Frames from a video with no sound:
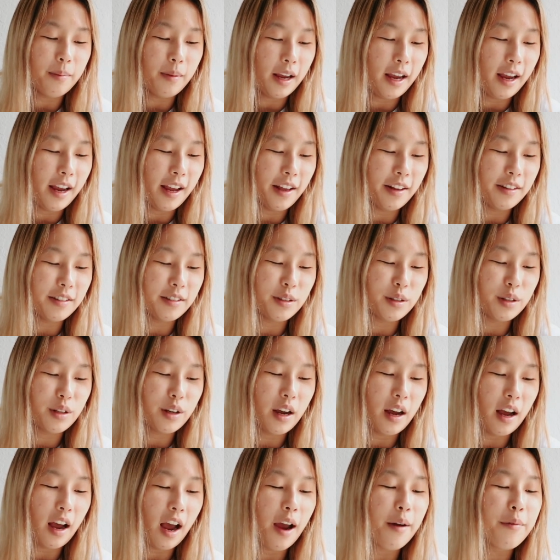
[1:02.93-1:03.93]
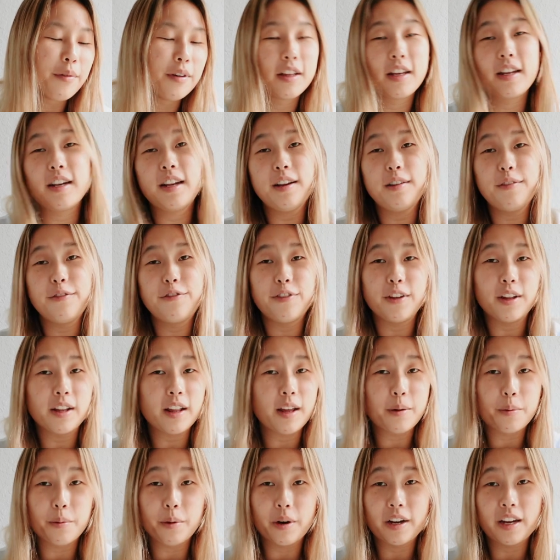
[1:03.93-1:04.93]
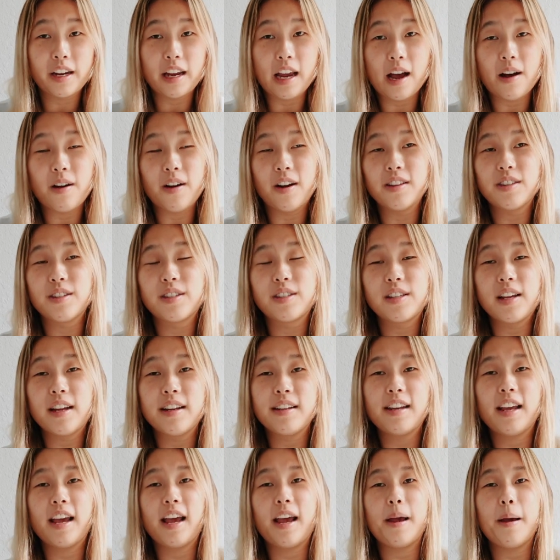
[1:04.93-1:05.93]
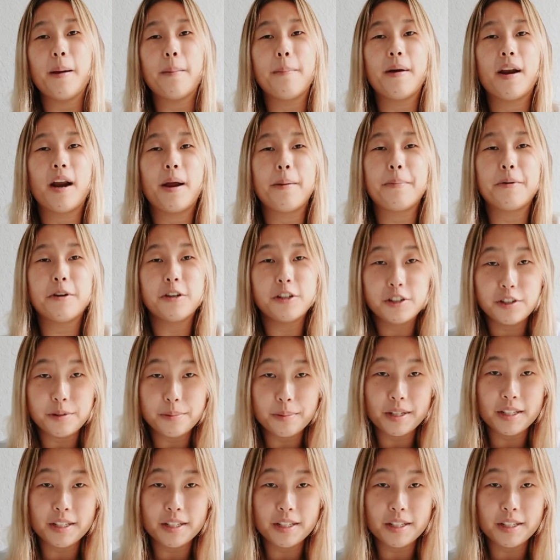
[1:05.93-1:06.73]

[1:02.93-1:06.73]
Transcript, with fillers: And I really didn't feel like working out on Sunday, but I pushed